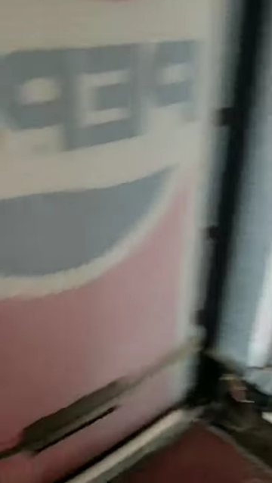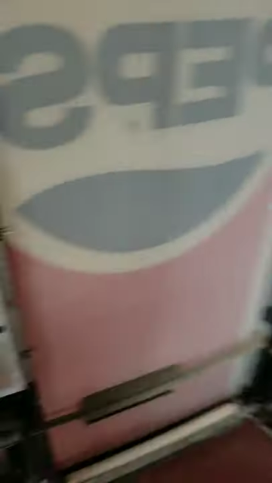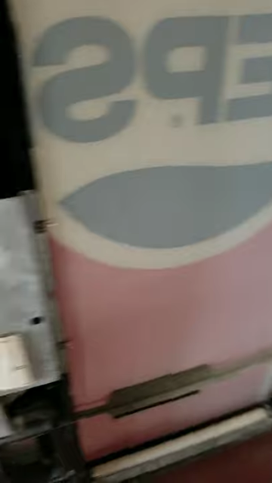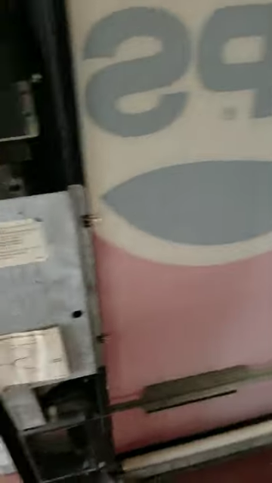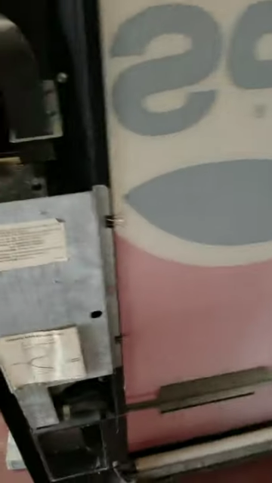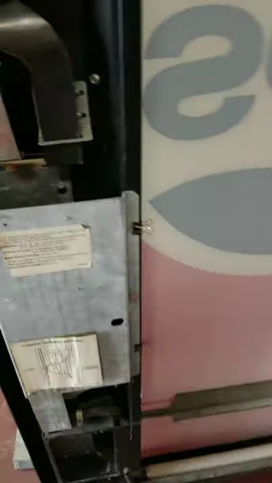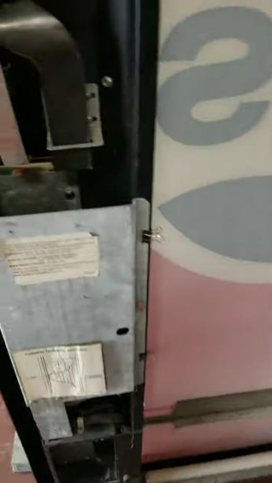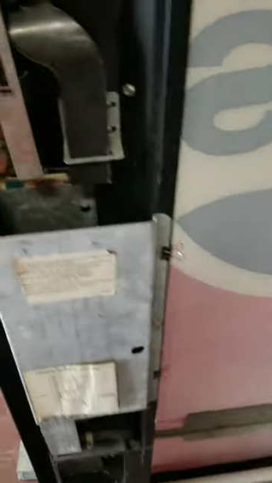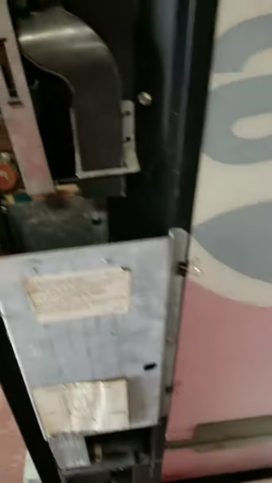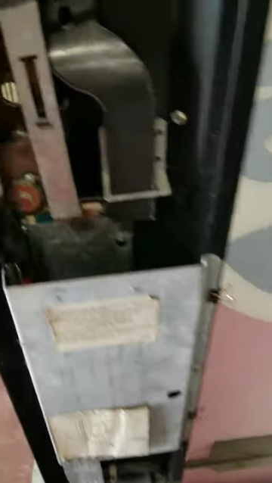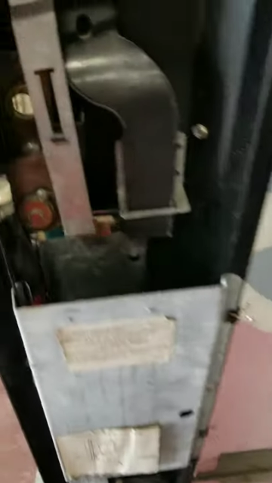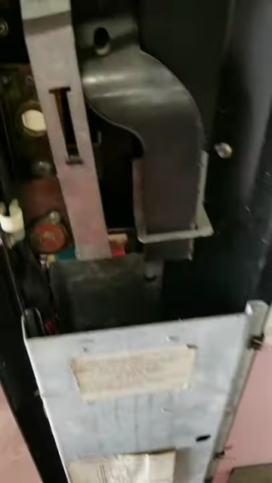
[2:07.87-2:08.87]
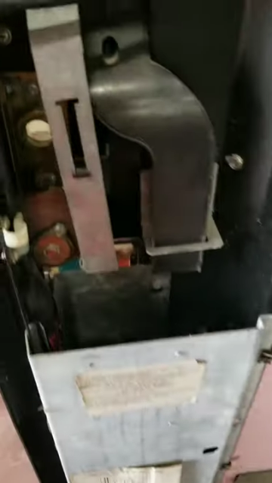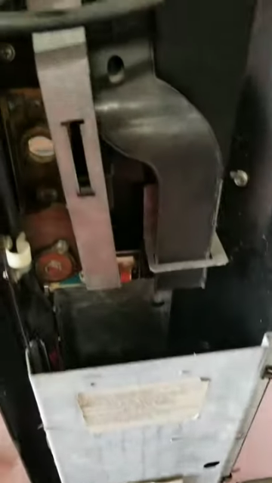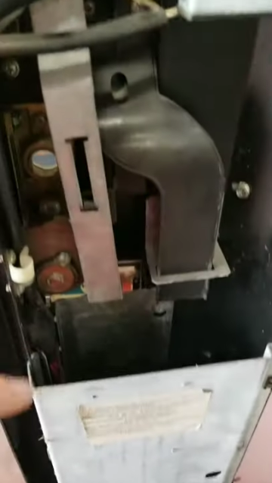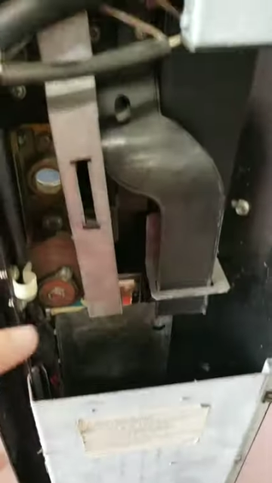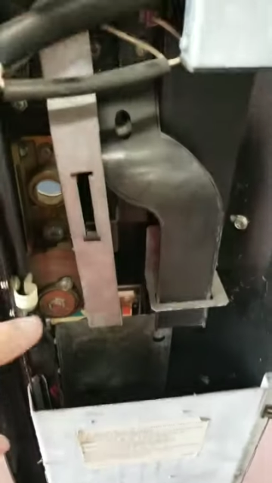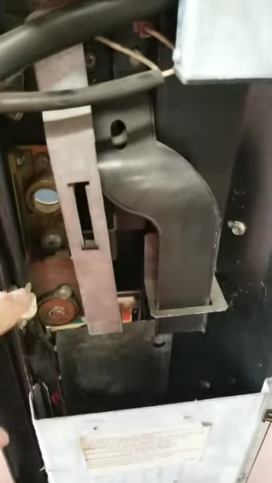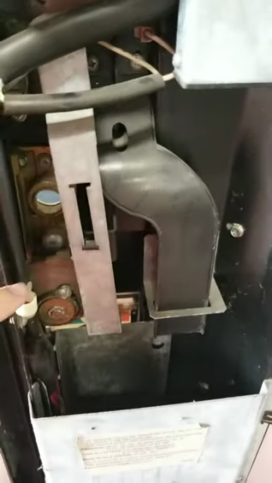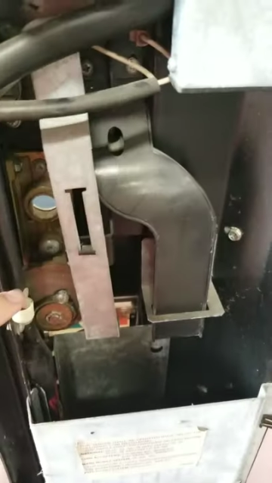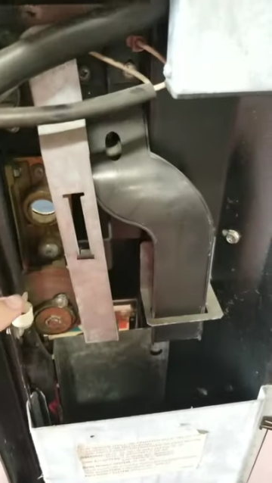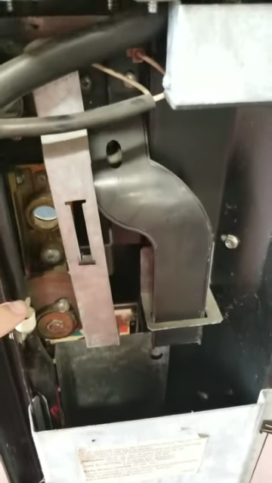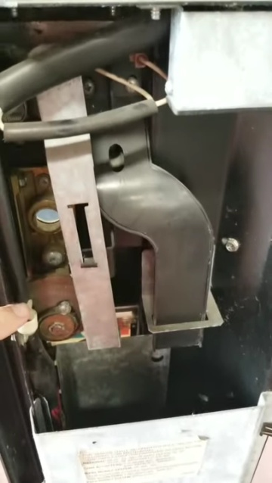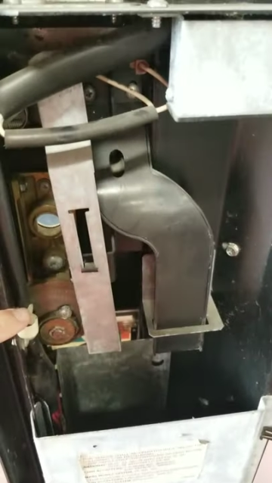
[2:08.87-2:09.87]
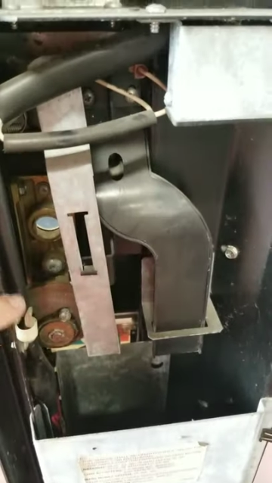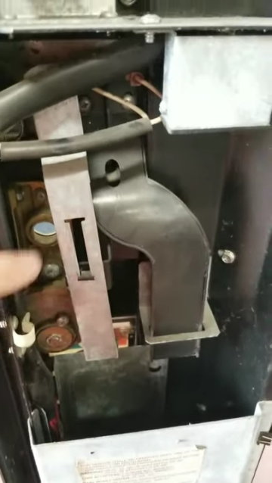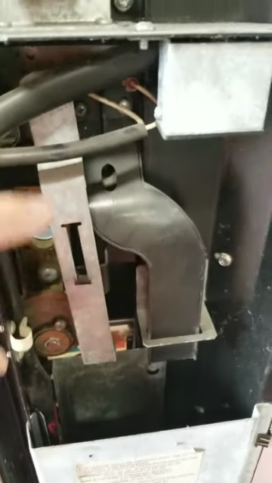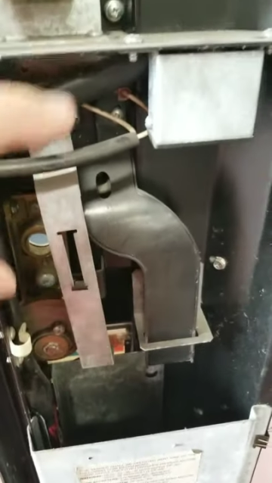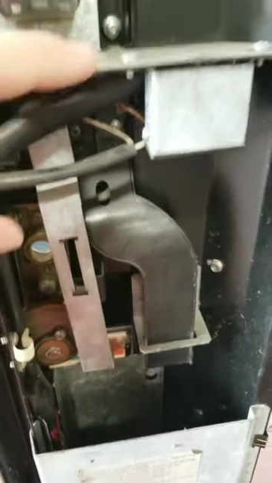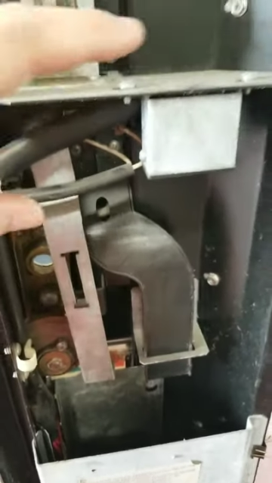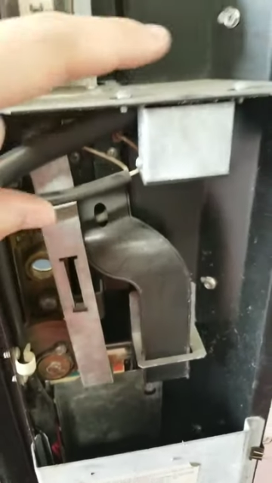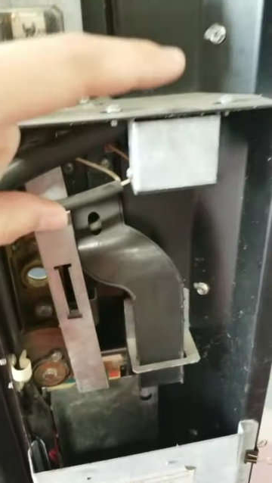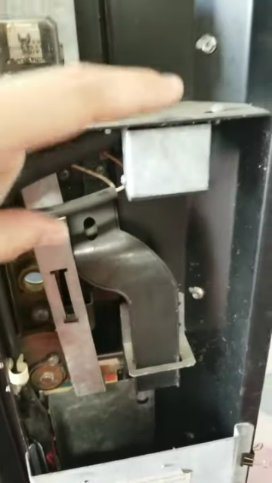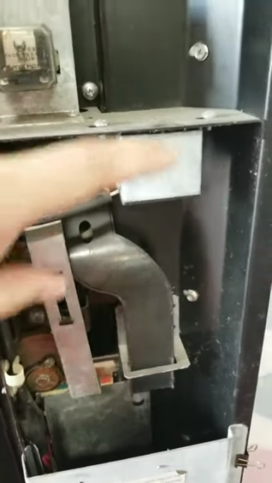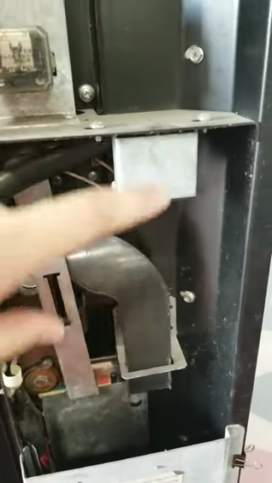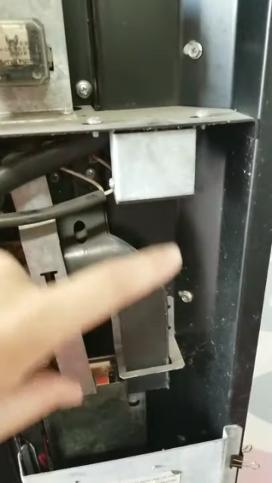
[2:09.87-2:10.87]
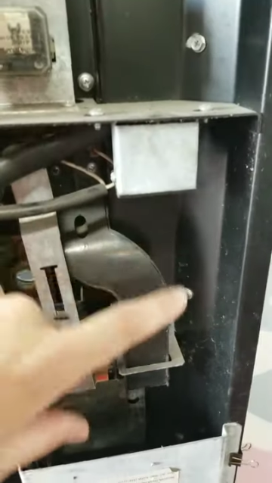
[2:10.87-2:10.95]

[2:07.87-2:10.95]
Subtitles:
Nobody's mouth can be seen.